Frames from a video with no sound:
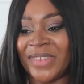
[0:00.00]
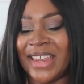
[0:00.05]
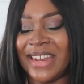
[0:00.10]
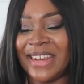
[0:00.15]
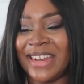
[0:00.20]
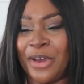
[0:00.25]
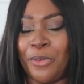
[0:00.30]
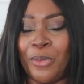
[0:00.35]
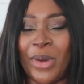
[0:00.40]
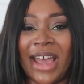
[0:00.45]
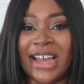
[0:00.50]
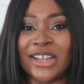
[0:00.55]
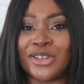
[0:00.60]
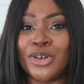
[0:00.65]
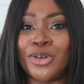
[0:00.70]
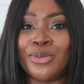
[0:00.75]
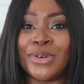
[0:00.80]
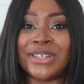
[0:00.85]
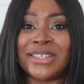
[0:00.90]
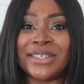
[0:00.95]
knitwear
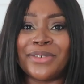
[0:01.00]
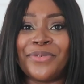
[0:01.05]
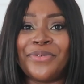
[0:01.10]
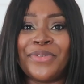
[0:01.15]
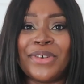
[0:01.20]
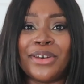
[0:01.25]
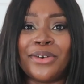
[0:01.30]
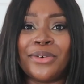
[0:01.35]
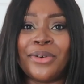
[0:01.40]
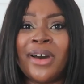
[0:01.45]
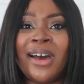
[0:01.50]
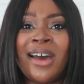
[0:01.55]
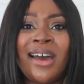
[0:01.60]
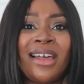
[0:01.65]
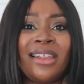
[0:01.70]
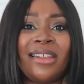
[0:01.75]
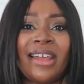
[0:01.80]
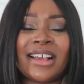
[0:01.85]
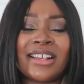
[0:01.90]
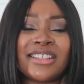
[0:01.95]
at all. It doesn't feel
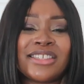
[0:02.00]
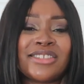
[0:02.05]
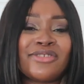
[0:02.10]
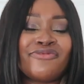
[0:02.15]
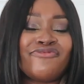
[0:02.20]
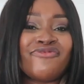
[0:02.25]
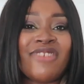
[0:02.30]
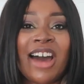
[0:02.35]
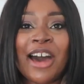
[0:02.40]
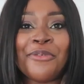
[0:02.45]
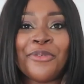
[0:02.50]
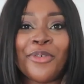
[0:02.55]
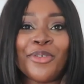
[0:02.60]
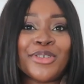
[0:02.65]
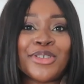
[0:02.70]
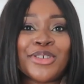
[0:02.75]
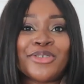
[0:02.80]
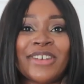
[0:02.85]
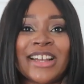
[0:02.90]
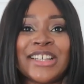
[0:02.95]
like rough
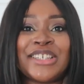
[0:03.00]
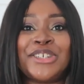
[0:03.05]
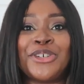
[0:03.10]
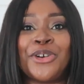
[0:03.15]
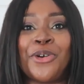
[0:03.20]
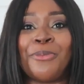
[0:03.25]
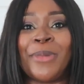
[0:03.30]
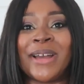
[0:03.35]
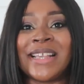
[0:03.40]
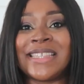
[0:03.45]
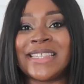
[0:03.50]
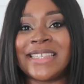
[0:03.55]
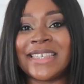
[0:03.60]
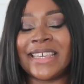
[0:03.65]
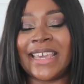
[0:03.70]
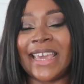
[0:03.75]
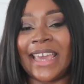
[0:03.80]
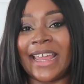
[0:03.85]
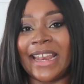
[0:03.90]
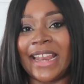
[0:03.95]
or scratchy on my
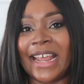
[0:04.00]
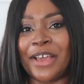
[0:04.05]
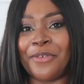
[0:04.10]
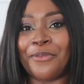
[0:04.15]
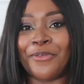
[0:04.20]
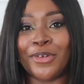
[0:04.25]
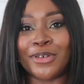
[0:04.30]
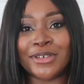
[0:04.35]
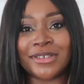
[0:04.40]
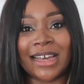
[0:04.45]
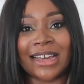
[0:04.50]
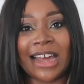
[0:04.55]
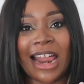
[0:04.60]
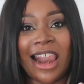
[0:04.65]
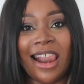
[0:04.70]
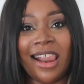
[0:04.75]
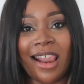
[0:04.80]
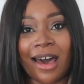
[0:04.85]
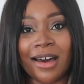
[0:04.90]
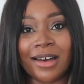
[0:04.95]
skin. It feels like a
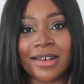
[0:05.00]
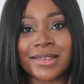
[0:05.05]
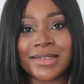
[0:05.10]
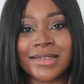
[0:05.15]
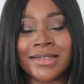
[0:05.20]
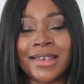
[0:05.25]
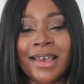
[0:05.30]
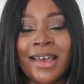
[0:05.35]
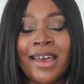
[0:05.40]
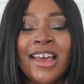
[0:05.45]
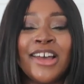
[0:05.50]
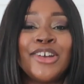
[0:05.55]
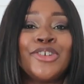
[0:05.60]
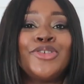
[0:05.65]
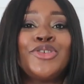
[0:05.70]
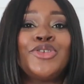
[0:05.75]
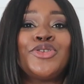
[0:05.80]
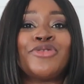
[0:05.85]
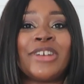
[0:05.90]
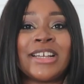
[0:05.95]
luxe
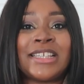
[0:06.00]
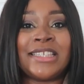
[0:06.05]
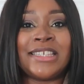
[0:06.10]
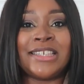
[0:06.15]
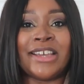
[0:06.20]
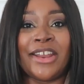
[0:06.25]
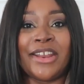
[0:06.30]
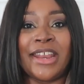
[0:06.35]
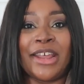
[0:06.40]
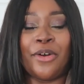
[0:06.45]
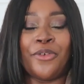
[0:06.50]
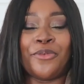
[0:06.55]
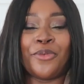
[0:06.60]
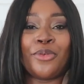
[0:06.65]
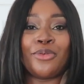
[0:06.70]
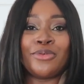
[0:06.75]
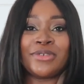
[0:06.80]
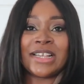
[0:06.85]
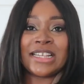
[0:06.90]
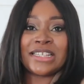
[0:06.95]
dressier knit. Of
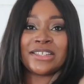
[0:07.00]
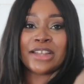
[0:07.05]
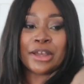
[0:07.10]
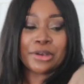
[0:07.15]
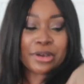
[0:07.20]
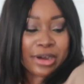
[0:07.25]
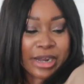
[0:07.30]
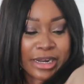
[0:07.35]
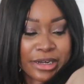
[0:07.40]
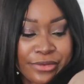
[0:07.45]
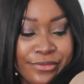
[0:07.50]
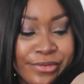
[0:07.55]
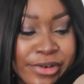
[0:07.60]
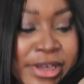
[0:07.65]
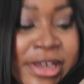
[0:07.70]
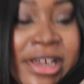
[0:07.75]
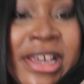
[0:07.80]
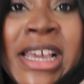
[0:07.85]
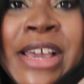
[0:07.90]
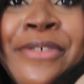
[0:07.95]
course, there's no kind of,
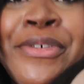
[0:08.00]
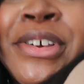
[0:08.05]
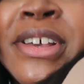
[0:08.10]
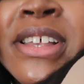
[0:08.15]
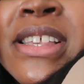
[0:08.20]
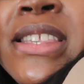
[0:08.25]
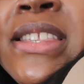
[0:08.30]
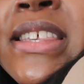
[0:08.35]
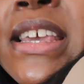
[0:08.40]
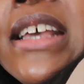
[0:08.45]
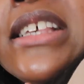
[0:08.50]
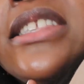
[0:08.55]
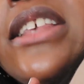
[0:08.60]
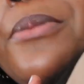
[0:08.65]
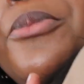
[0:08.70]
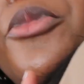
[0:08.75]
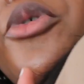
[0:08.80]
if you can see, it's like